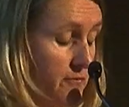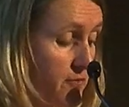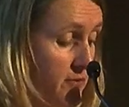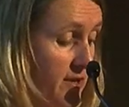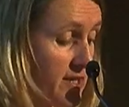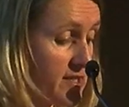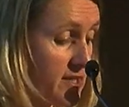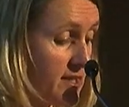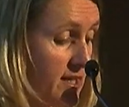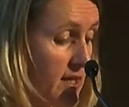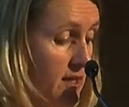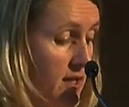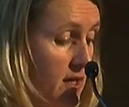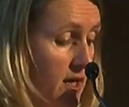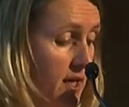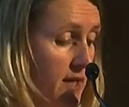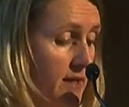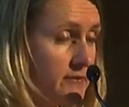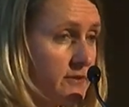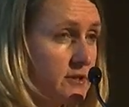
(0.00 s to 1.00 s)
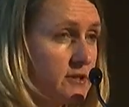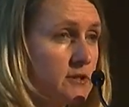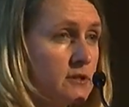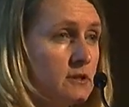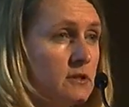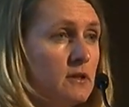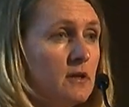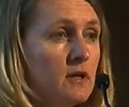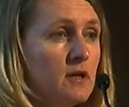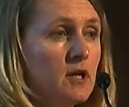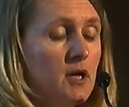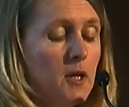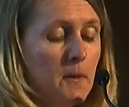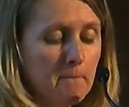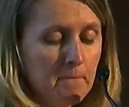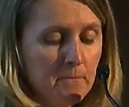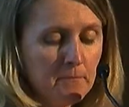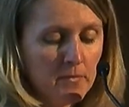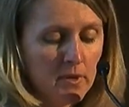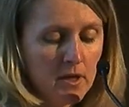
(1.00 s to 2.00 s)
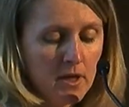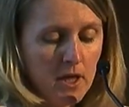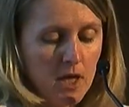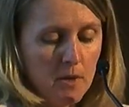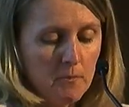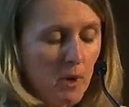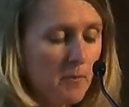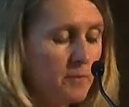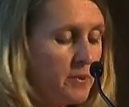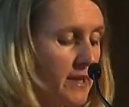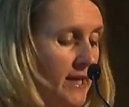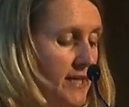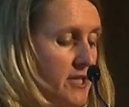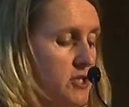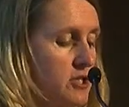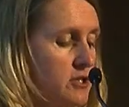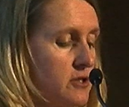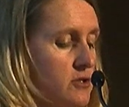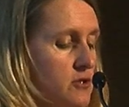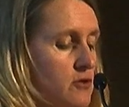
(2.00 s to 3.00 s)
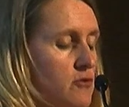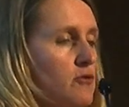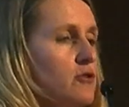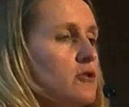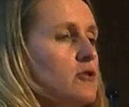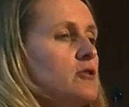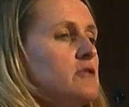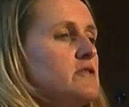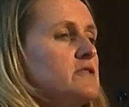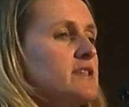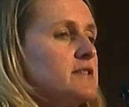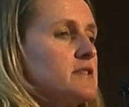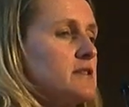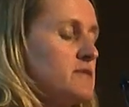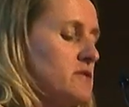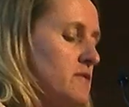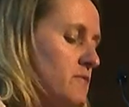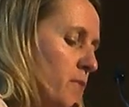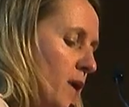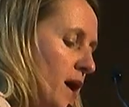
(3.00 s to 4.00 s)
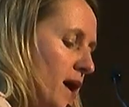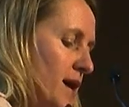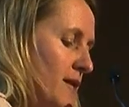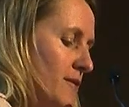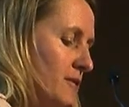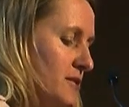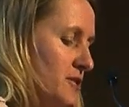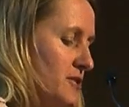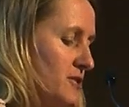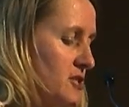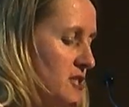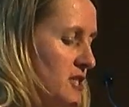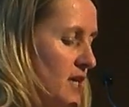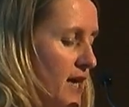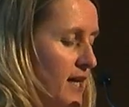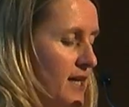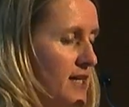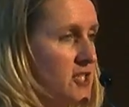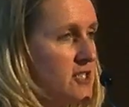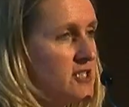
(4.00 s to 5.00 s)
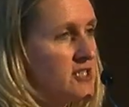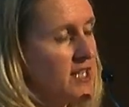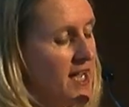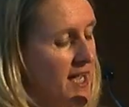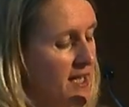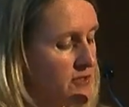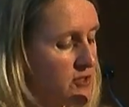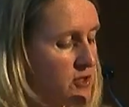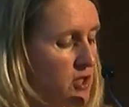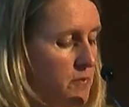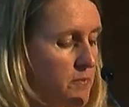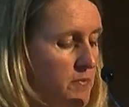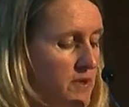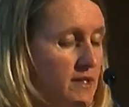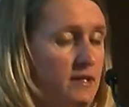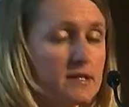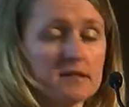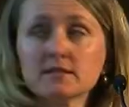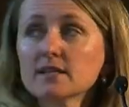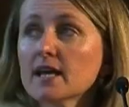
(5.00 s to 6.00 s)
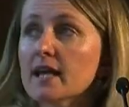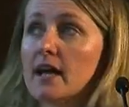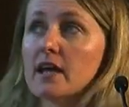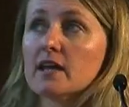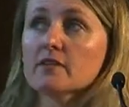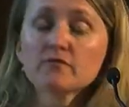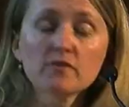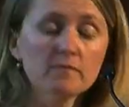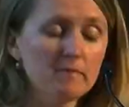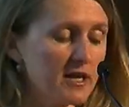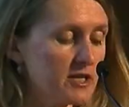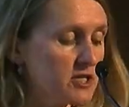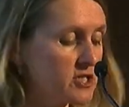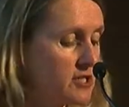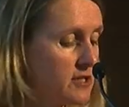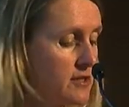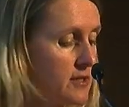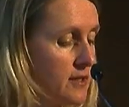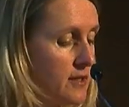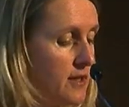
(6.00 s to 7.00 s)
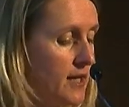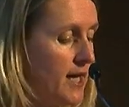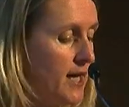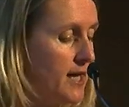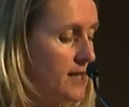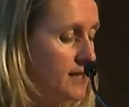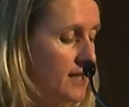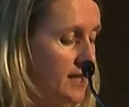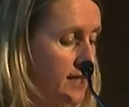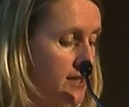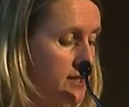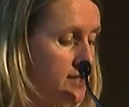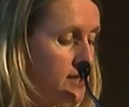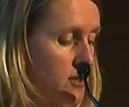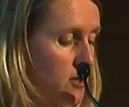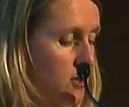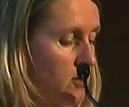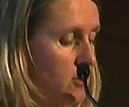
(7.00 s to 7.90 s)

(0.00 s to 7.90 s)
for us in our lives. Populations grew, systems of powers changed, towns got bigger, and our information needs